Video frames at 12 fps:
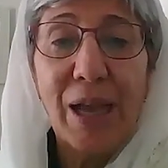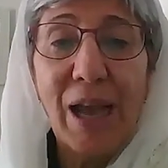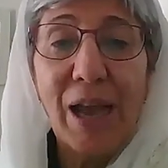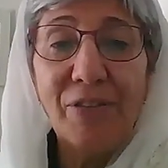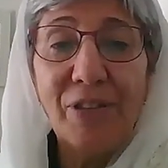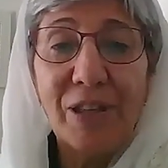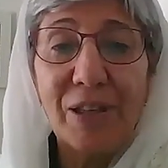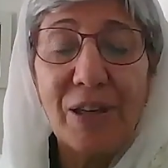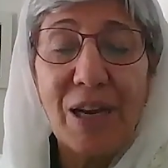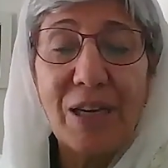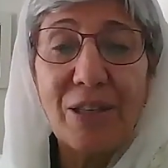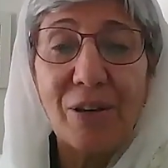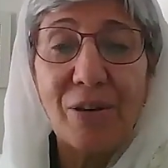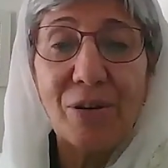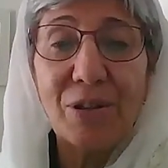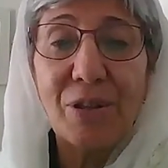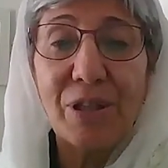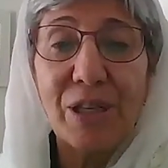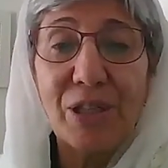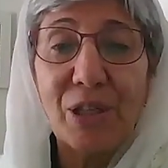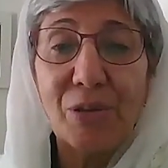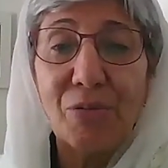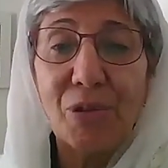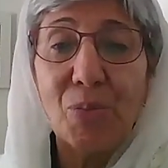after a national
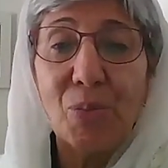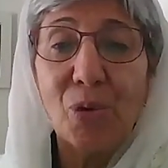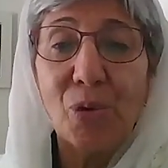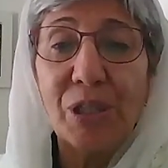consultation with more